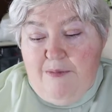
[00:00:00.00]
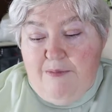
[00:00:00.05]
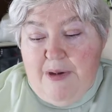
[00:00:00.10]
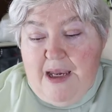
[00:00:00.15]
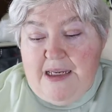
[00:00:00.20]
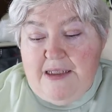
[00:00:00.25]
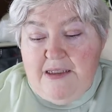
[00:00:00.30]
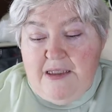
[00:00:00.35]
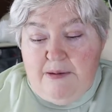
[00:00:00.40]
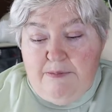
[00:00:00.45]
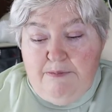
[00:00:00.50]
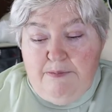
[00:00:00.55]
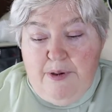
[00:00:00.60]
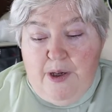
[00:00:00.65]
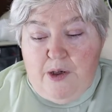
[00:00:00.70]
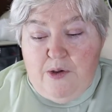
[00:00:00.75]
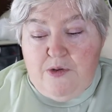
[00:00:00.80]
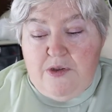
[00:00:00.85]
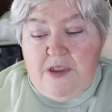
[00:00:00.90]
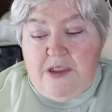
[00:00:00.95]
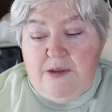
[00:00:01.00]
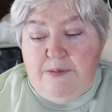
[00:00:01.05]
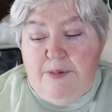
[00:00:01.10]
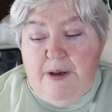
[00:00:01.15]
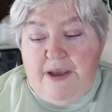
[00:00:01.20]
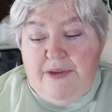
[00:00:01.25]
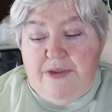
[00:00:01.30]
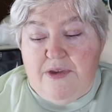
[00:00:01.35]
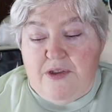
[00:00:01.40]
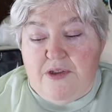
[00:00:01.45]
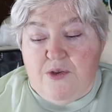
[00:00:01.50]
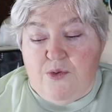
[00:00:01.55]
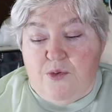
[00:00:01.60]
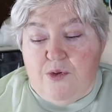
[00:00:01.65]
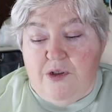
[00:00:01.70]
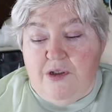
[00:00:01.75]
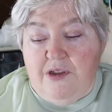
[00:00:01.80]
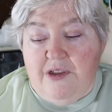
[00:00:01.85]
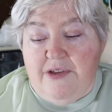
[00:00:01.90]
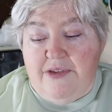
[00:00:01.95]
Mason posted about the
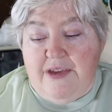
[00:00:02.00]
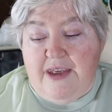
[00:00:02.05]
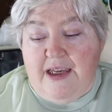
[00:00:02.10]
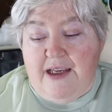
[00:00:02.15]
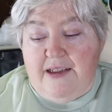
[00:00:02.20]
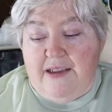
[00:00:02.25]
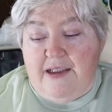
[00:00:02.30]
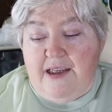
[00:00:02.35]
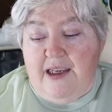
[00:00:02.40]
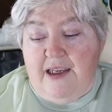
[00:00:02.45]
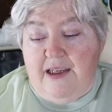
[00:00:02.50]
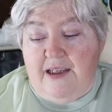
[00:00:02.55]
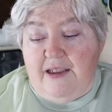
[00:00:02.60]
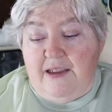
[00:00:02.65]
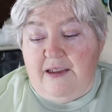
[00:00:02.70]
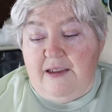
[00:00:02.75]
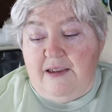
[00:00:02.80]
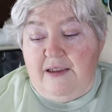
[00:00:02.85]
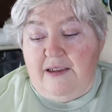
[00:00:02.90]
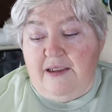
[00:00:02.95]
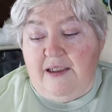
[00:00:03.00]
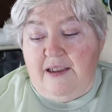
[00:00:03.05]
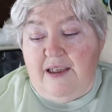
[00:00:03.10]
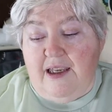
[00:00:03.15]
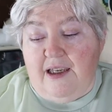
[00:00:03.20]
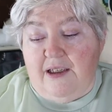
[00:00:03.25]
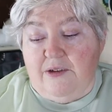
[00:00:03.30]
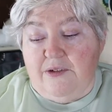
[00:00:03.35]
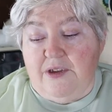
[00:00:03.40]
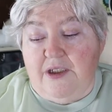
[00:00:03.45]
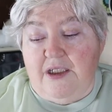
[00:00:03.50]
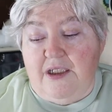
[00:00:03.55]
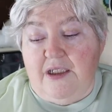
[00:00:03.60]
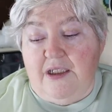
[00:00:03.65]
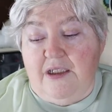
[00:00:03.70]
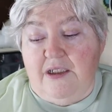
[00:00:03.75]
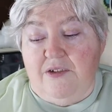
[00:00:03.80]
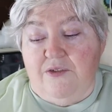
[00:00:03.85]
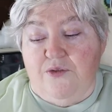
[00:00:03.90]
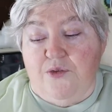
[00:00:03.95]
squirrel in the Allegheny County
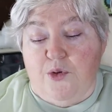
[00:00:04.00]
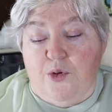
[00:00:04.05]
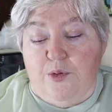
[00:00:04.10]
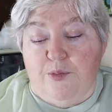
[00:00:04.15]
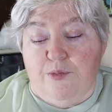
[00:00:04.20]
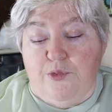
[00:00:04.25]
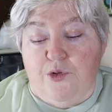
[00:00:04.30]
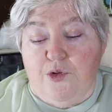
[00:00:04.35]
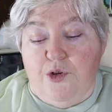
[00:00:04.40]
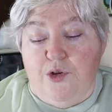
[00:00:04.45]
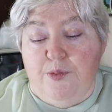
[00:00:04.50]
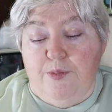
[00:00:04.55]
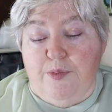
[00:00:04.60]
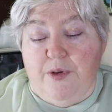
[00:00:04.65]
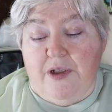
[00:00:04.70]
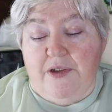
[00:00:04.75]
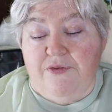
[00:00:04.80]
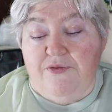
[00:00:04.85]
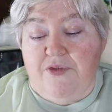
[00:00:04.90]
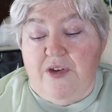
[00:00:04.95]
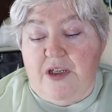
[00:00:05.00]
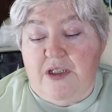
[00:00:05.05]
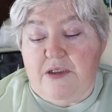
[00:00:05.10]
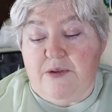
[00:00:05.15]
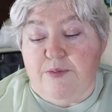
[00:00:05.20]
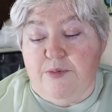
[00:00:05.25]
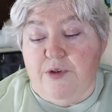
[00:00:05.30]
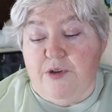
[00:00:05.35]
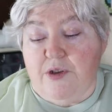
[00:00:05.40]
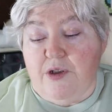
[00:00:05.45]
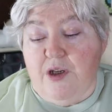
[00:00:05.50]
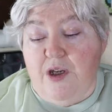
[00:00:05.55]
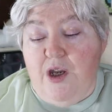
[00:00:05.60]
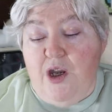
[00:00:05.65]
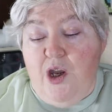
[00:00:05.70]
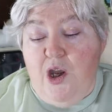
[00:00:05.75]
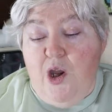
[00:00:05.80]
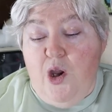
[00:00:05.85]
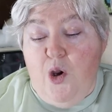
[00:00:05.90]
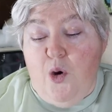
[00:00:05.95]
Informed group on Facebook,
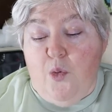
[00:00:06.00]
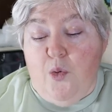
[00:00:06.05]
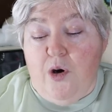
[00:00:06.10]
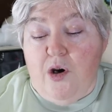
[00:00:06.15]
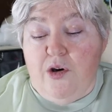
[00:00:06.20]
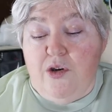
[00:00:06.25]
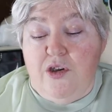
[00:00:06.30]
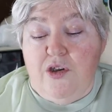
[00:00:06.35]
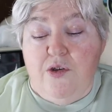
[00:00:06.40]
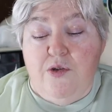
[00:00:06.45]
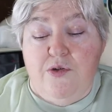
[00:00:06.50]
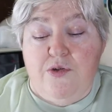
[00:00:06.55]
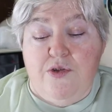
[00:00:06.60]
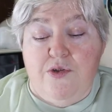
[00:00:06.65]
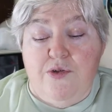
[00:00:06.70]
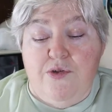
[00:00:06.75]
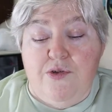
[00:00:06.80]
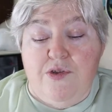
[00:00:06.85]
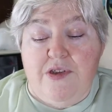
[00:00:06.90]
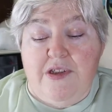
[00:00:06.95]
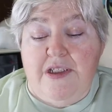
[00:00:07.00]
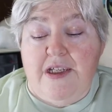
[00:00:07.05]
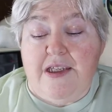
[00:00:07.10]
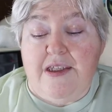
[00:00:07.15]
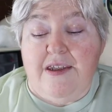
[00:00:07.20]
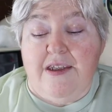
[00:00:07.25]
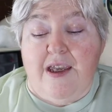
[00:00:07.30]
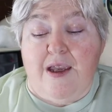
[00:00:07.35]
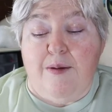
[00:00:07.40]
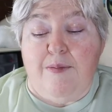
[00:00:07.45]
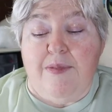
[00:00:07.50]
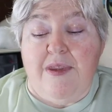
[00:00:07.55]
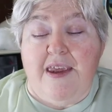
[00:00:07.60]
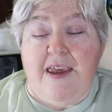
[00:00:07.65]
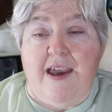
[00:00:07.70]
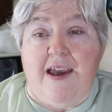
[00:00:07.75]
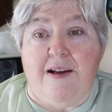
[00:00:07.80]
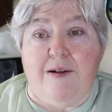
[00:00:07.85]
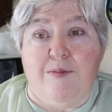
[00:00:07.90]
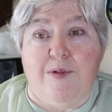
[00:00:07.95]
where users nicknamed
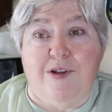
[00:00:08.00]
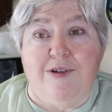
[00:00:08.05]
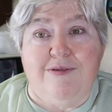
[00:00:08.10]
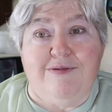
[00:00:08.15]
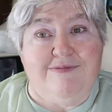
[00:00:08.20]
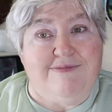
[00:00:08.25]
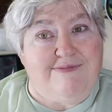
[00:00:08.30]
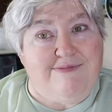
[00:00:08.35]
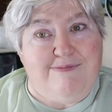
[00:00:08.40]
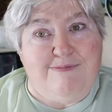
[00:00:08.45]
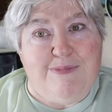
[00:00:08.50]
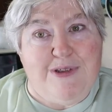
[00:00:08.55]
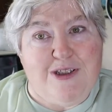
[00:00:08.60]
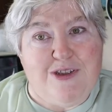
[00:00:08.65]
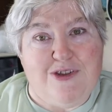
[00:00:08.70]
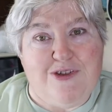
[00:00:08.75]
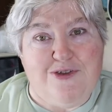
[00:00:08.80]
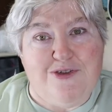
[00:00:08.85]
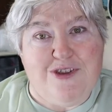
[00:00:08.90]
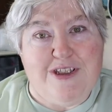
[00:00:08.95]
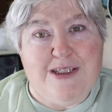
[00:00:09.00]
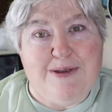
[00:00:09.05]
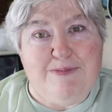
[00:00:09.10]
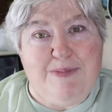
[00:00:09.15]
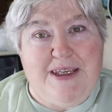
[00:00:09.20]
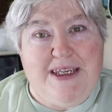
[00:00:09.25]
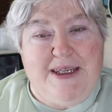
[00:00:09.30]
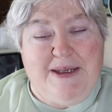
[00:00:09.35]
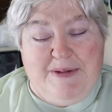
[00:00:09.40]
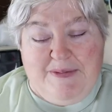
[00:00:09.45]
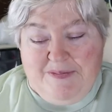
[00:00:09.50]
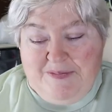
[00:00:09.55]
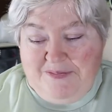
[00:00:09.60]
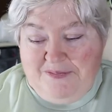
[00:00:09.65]
the animal Mr. Zippy.